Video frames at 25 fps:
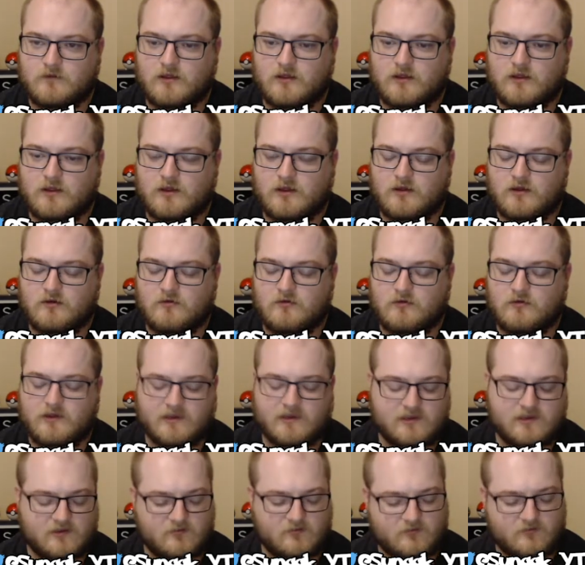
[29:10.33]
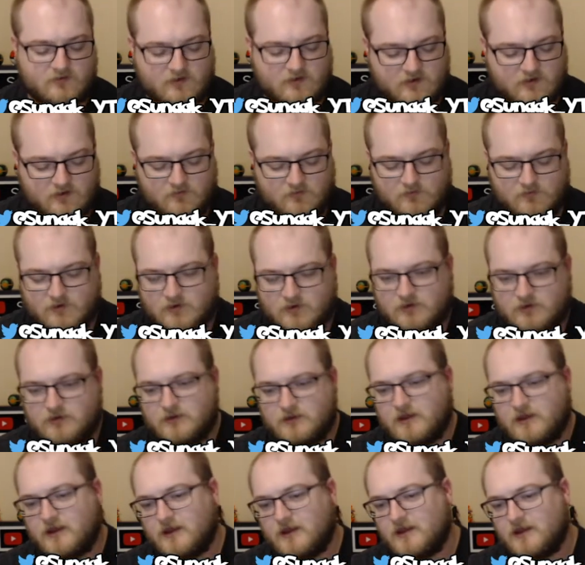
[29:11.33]
Oh, I killed it anyway.
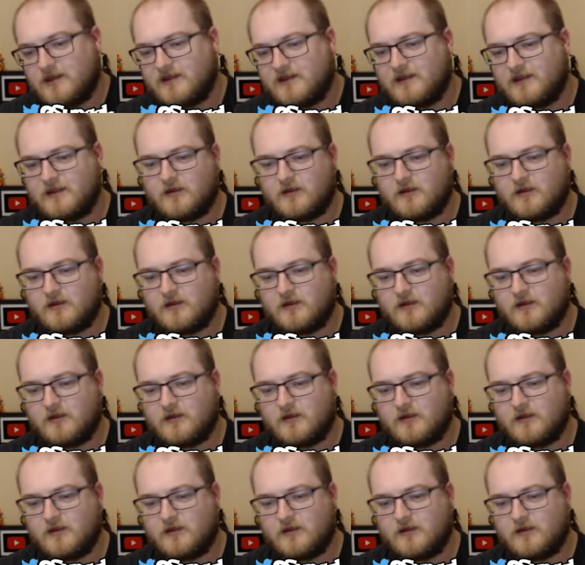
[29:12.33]
Yay,